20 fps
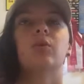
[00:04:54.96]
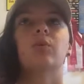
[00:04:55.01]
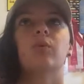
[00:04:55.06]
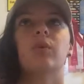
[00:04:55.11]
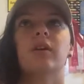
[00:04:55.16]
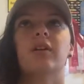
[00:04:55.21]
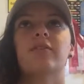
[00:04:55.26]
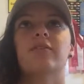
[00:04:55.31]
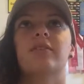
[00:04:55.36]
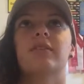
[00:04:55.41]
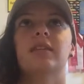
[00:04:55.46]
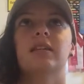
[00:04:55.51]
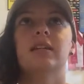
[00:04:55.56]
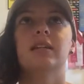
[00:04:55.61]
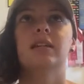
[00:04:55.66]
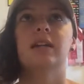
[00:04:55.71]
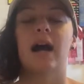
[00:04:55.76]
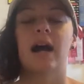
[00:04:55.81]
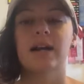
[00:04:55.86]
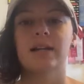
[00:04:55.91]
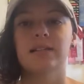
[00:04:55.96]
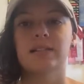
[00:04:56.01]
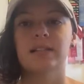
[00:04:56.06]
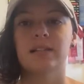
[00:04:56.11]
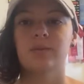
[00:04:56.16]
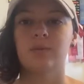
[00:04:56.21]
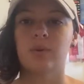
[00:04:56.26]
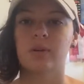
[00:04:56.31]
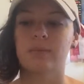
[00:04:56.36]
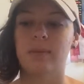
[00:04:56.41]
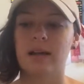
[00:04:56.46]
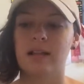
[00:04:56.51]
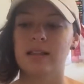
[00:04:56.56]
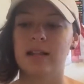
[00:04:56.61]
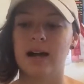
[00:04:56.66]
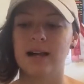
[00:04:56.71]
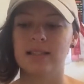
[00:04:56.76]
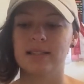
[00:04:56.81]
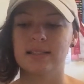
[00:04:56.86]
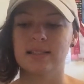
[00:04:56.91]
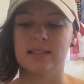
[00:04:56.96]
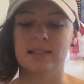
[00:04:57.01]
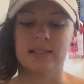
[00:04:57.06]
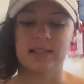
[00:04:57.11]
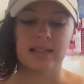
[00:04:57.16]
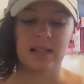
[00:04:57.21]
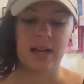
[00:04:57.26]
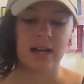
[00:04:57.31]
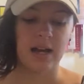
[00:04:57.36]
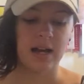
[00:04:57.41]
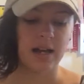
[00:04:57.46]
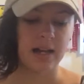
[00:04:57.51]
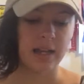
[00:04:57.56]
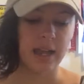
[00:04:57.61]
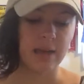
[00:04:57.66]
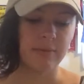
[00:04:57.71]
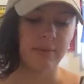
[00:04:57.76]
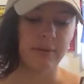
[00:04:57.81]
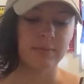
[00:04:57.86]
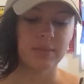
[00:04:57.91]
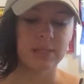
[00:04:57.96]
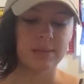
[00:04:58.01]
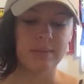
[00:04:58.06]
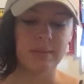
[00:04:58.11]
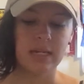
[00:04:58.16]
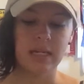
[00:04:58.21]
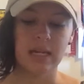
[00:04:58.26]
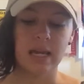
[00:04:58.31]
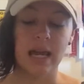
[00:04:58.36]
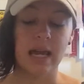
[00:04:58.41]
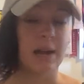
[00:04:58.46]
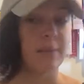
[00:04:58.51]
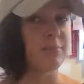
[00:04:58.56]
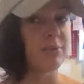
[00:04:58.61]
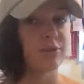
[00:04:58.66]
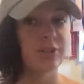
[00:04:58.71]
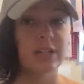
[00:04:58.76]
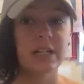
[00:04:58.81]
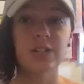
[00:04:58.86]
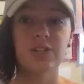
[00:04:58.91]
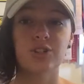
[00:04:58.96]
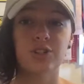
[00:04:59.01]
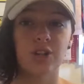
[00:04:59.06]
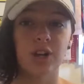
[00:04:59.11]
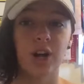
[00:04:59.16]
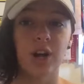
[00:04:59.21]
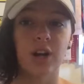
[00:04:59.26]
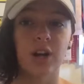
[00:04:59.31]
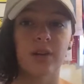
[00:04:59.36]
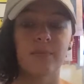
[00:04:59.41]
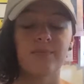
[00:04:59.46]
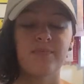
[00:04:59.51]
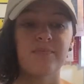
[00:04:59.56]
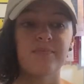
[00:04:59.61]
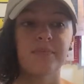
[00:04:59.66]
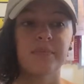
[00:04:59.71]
one of the guys in one of my classes came up to me, and I'm pretty sure